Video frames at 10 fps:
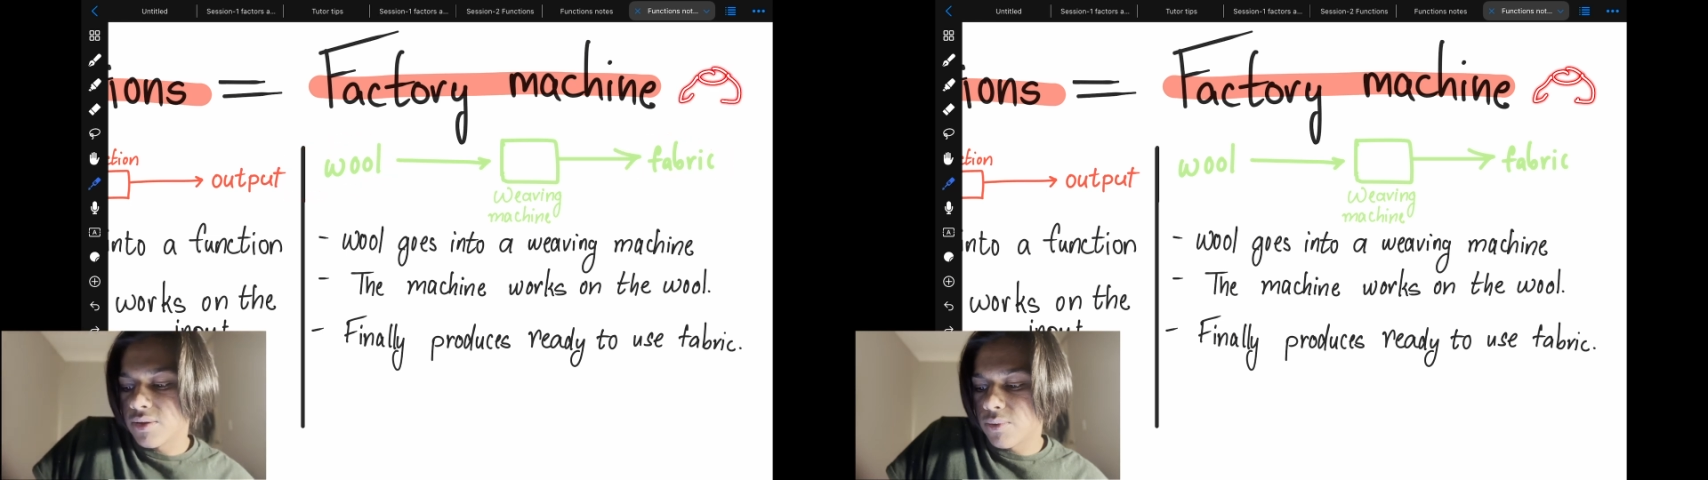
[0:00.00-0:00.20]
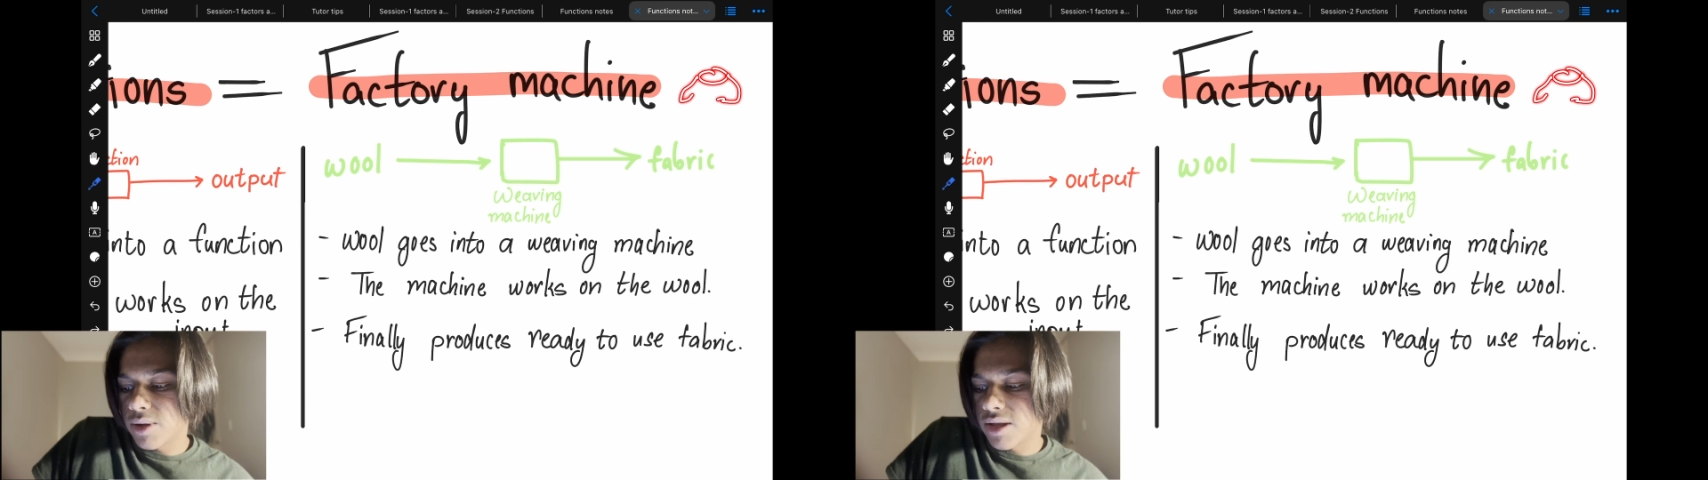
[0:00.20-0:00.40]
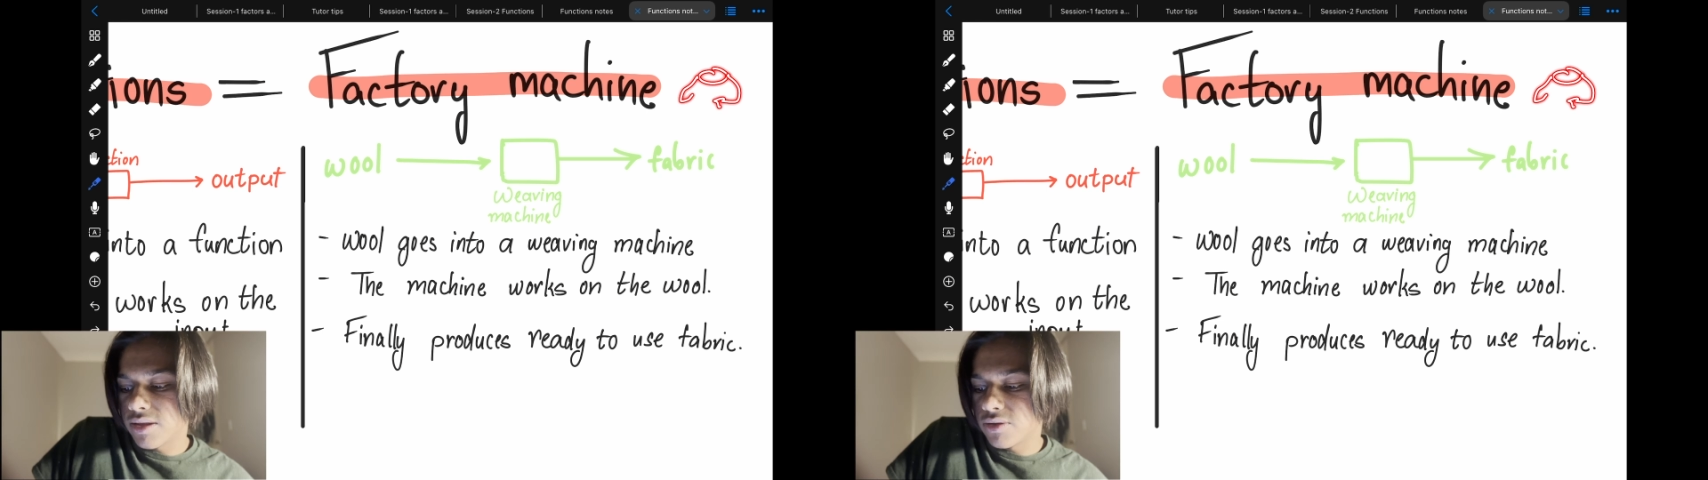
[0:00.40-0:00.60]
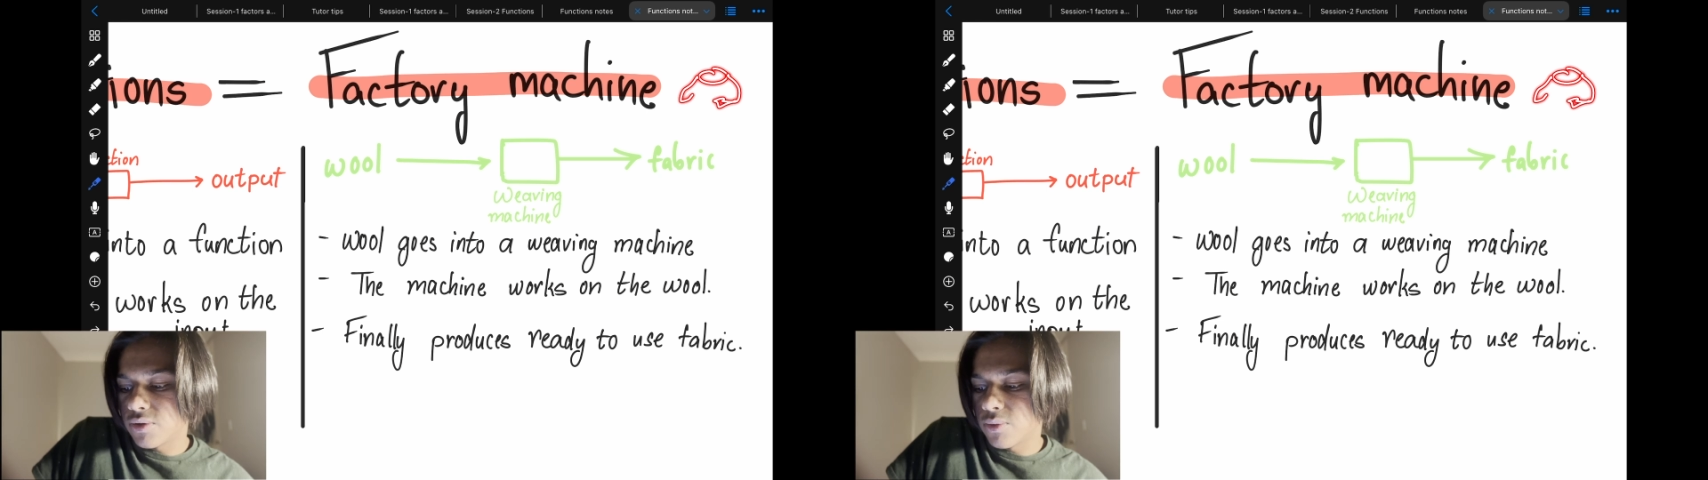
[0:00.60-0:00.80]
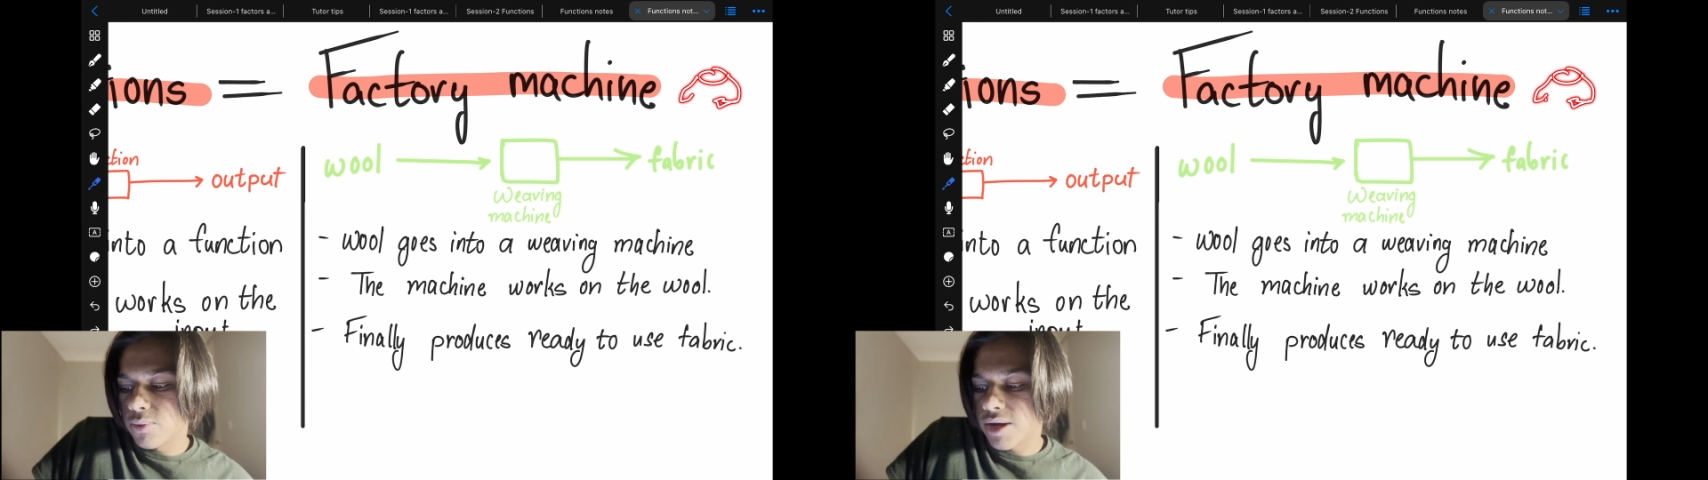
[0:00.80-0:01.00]
ready
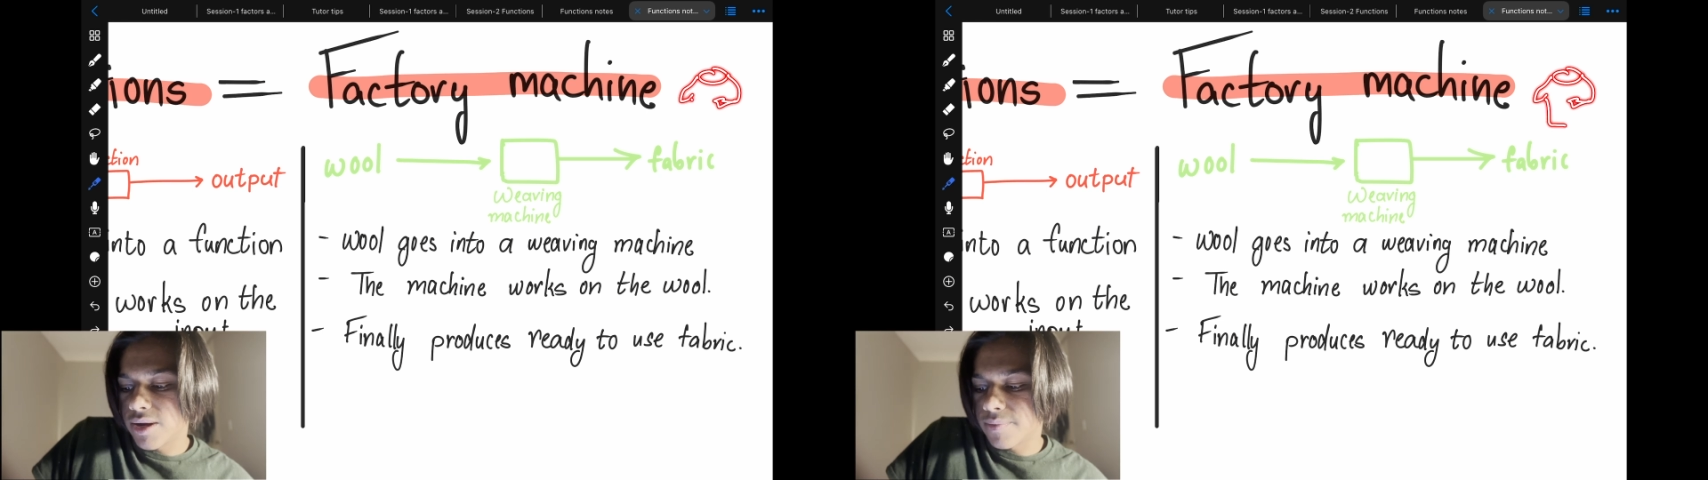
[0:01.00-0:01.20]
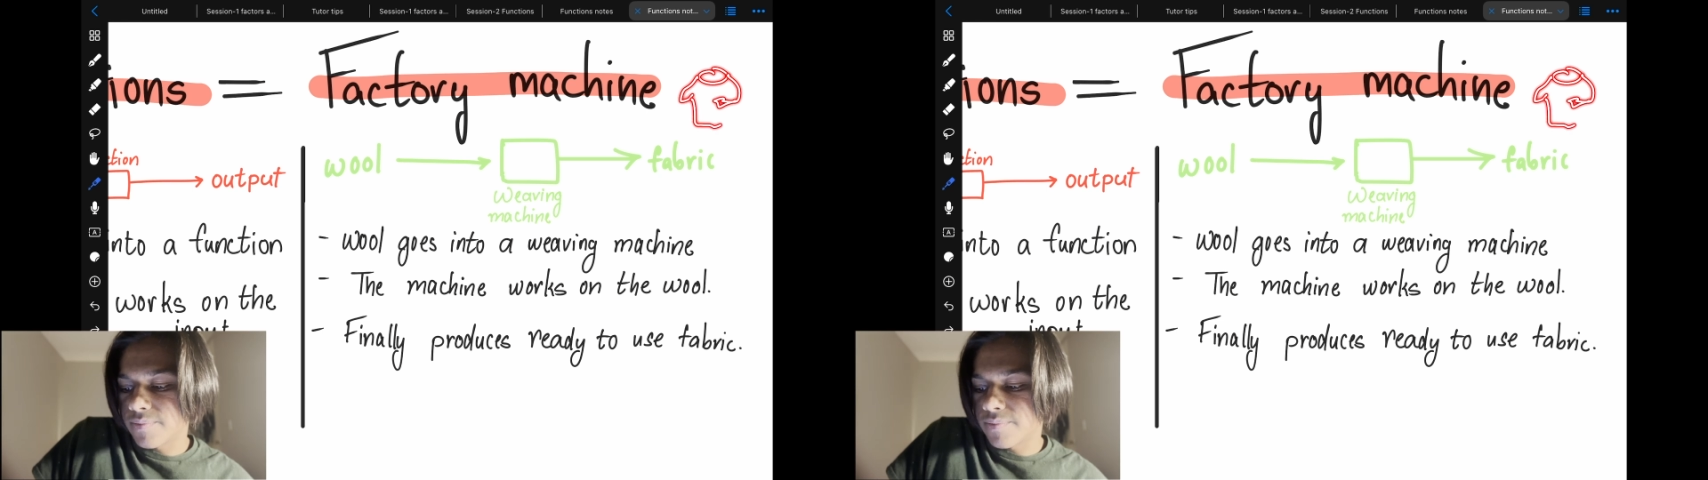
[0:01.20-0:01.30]
to wear.